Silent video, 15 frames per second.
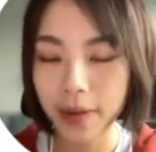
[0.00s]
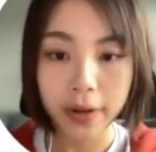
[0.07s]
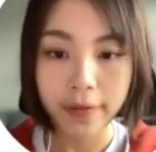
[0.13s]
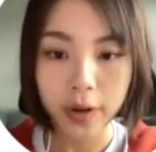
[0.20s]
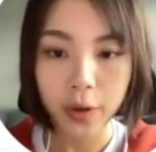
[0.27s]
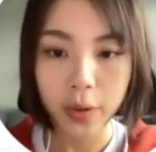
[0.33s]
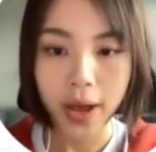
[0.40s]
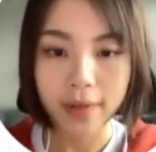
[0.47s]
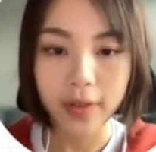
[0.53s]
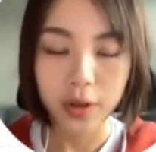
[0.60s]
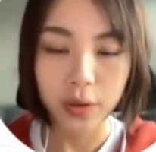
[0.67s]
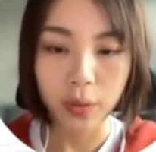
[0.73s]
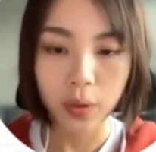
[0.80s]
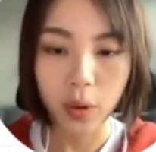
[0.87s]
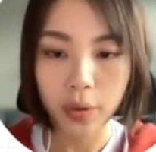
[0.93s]
Whenever you have a
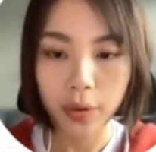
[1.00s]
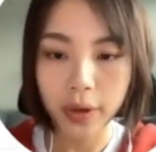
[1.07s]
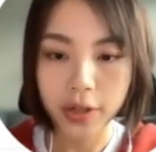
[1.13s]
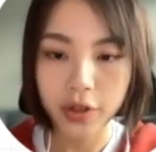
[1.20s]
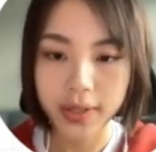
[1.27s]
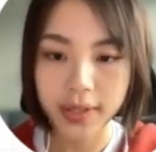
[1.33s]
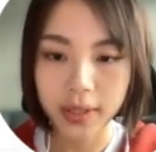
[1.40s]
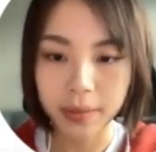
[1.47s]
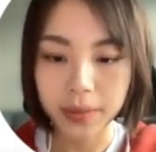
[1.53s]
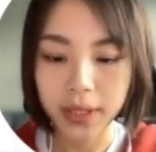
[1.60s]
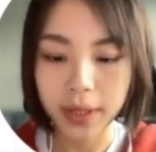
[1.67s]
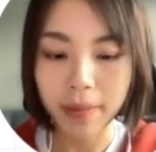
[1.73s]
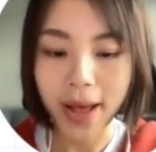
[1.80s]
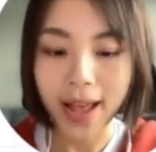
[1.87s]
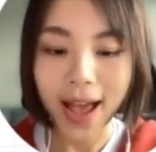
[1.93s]
new goal, you can just
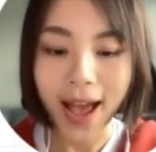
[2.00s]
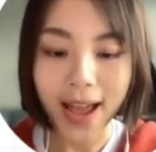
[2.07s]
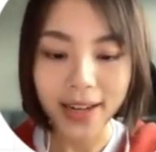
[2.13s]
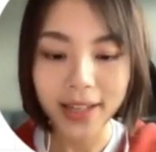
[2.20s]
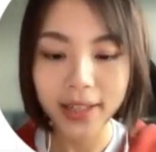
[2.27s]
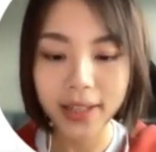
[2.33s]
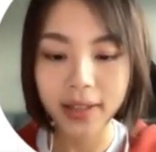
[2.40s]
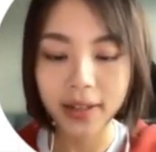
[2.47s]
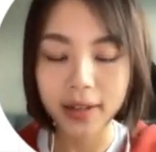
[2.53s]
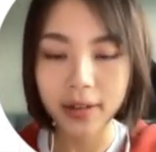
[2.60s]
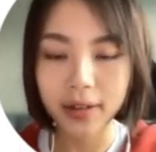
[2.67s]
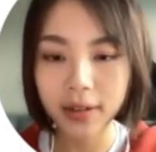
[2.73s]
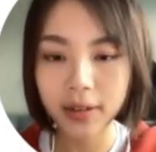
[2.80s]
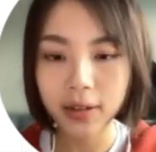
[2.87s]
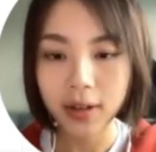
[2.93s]
simply by adding
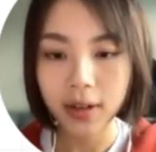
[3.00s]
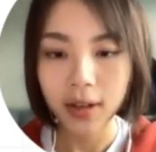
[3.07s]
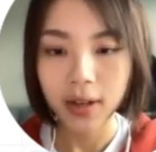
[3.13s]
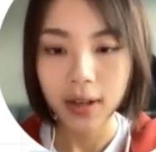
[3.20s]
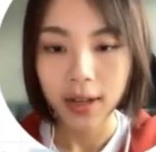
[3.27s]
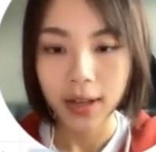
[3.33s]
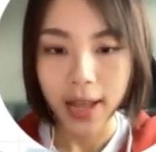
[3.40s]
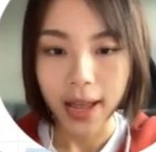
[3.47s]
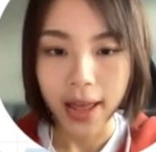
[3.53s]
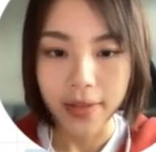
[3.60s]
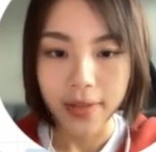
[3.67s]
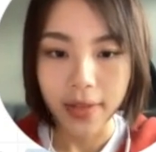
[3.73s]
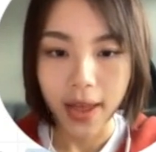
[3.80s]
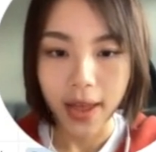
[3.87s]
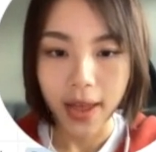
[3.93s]
here,
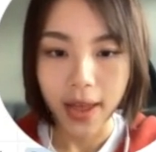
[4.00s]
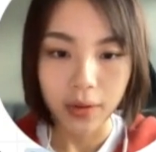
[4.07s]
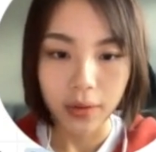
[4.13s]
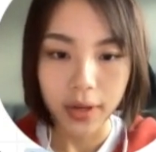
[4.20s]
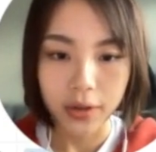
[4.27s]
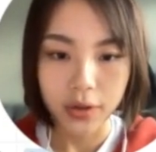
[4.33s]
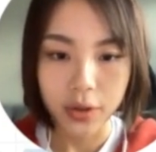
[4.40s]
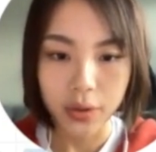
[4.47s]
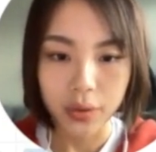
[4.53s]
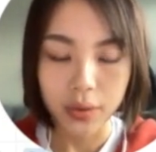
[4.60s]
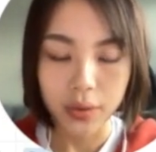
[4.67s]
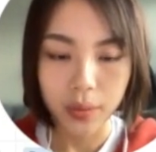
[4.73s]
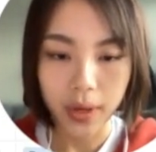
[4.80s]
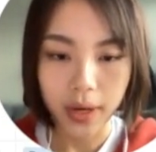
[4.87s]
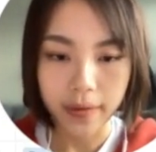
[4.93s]
and then you can
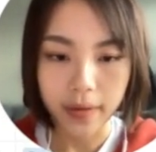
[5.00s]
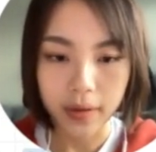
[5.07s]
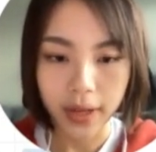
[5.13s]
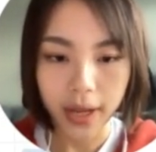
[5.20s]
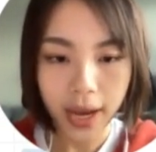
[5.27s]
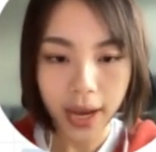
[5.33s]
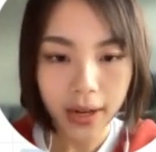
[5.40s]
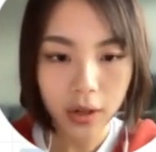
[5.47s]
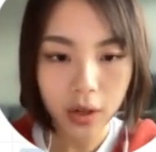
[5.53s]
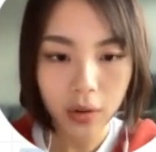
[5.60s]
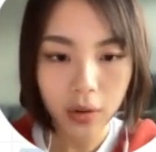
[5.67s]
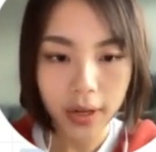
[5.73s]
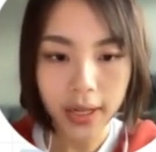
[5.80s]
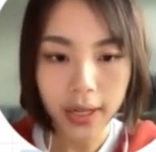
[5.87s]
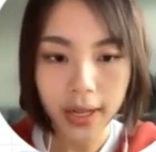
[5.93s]
choose whatever the
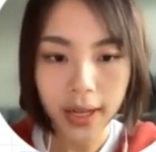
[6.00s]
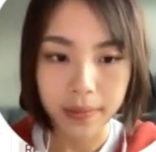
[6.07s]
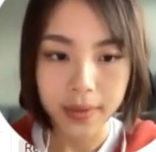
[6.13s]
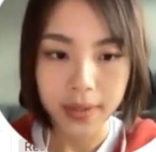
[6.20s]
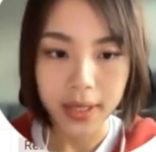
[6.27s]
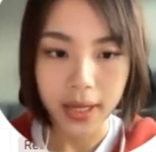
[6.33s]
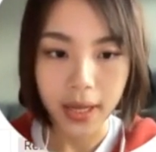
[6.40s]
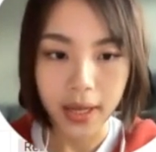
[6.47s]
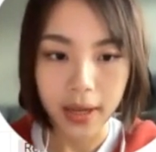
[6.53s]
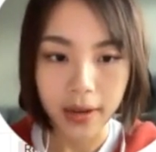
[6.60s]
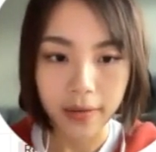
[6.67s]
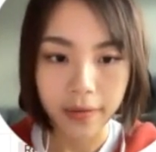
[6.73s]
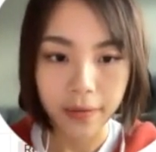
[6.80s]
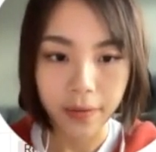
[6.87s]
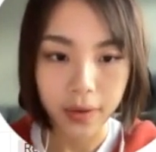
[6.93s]
category. Say
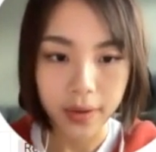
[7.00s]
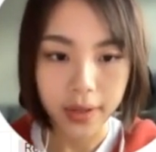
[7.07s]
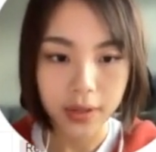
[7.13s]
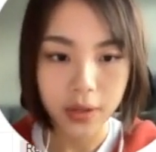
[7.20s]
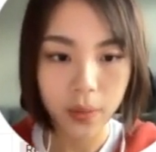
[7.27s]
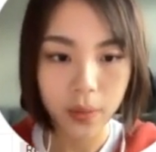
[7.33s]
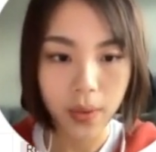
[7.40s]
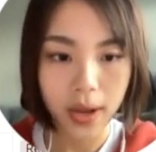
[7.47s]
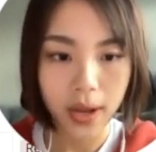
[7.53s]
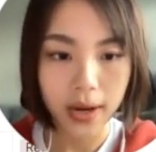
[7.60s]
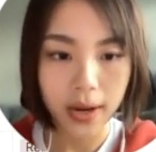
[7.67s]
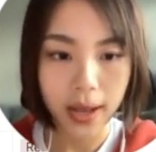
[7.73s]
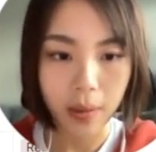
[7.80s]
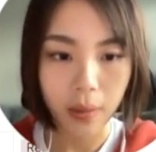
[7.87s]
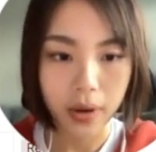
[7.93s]
if for this
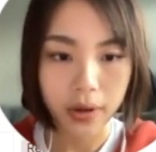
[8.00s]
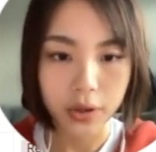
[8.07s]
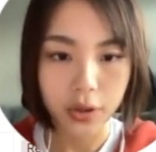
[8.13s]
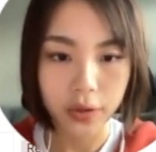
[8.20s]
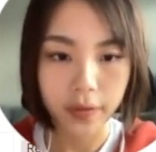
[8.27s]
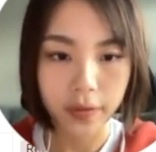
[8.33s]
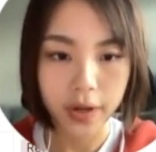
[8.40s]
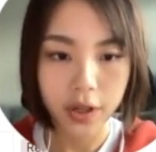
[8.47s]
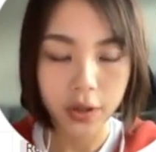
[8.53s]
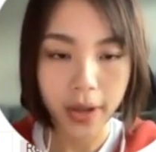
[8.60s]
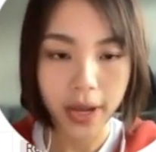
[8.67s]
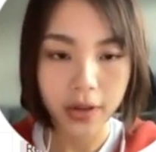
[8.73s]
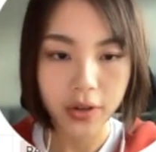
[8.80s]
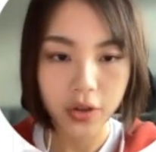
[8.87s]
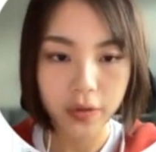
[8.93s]
one I wanted to finish
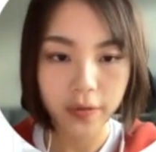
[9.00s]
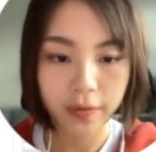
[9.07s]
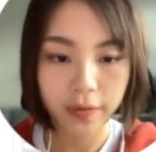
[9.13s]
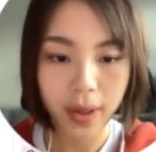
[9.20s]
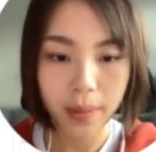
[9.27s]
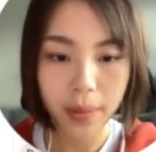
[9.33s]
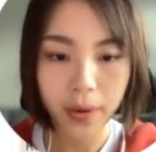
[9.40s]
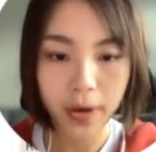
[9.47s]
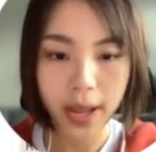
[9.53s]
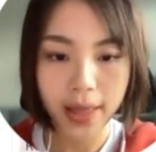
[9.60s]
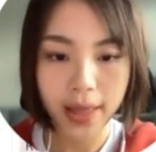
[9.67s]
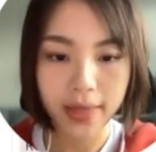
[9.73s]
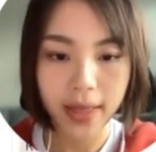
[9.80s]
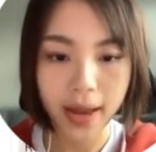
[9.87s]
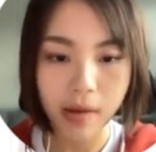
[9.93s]
by February,
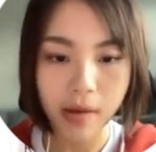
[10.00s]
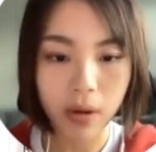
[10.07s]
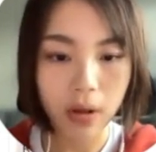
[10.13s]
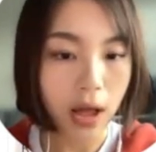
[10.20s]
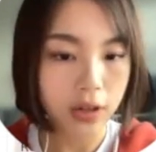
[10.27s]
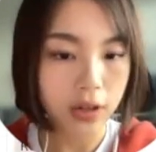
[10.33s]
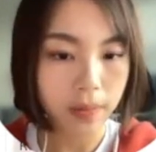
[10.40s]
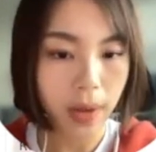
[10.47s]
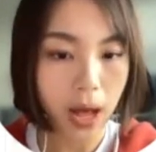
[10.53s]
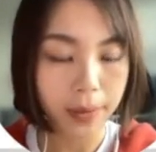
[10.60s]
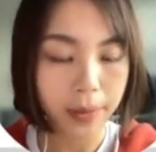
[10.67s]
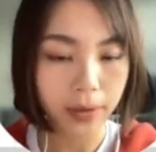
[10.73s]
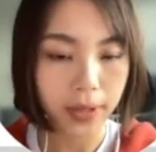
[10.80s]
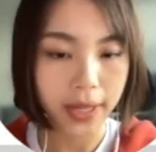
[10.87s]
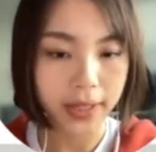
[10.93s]
and then it will
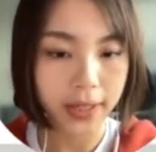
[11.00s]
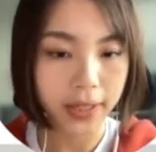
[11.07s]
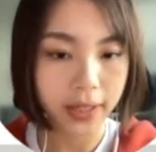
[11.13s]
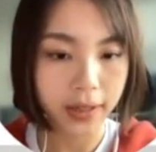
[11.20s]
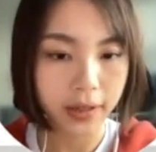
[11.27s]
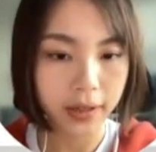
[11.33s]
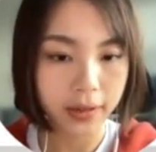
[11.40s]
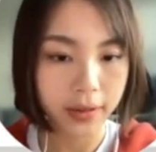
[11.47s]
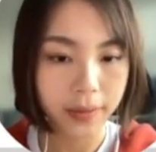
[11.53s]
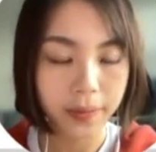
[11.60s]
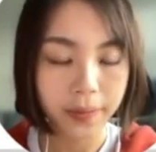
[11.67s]
auto-populate here.